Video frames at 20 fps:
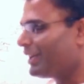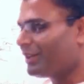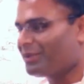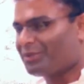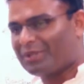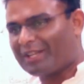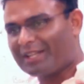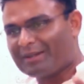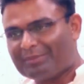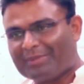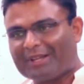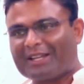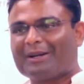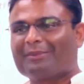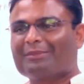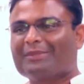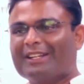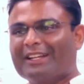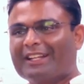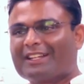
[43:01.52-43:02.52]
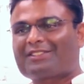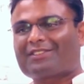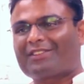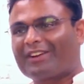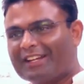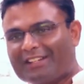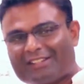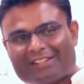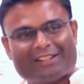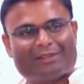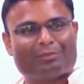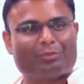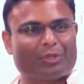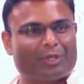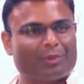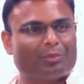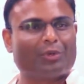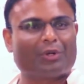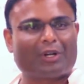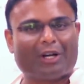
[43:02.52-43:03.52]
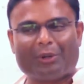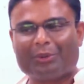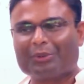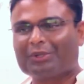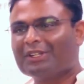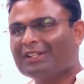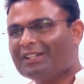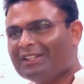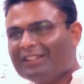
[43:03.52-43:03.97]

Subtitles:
I also can become the next writer and put a book out,